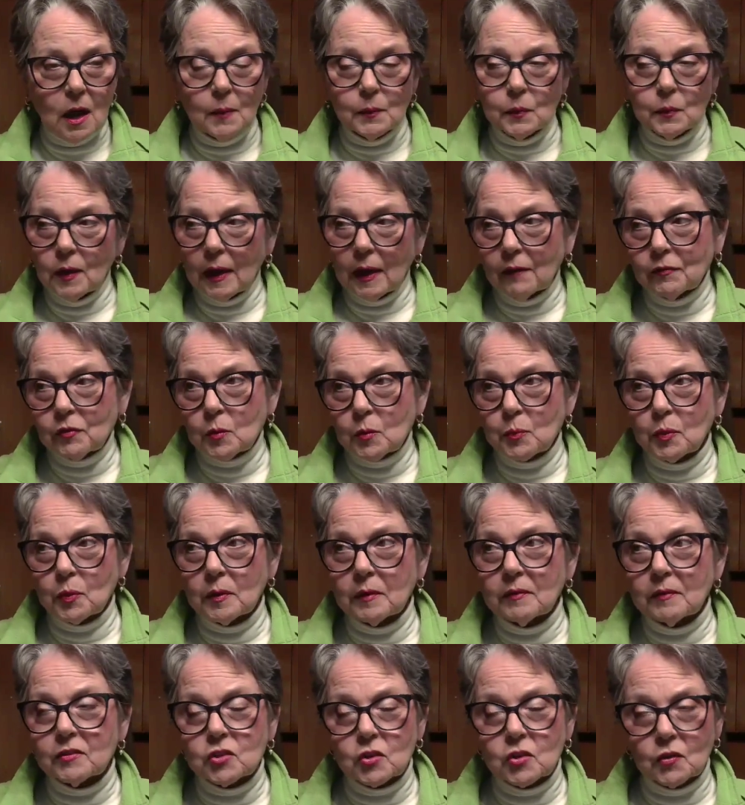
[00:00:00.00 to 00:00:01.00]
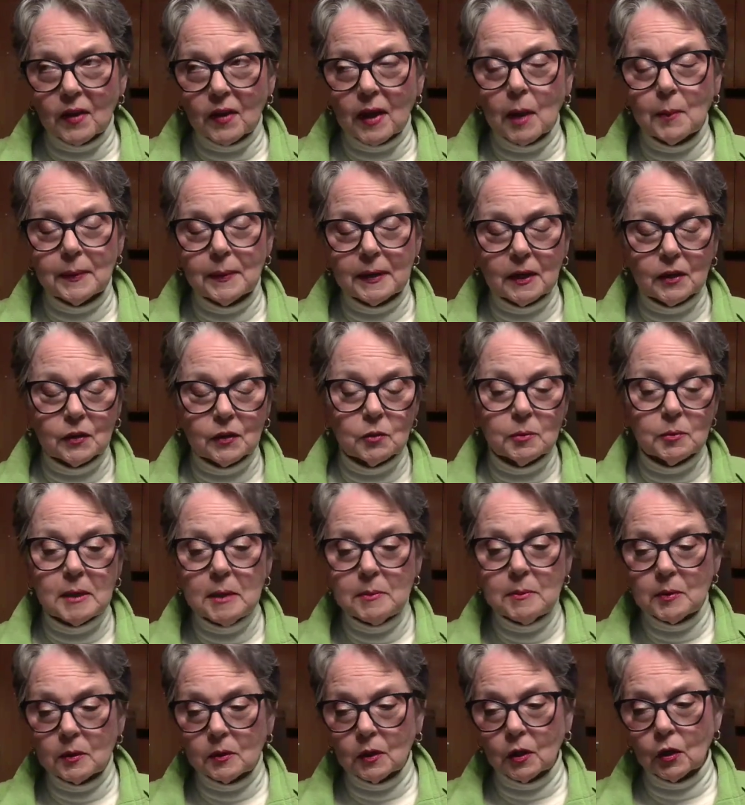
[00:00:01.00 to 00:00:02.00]
you have the privilege of helping other
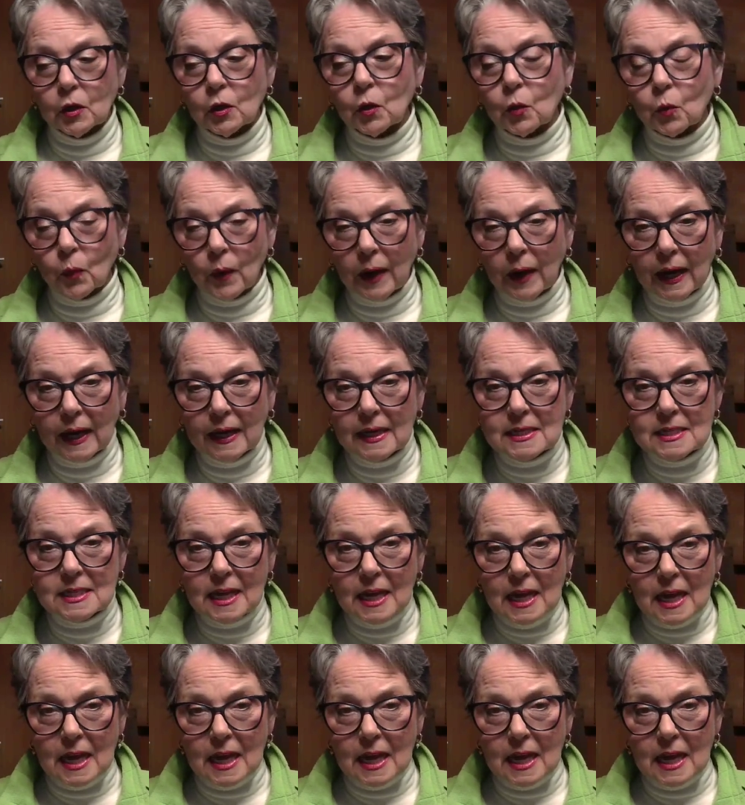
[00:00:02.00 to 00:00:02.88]
people look great.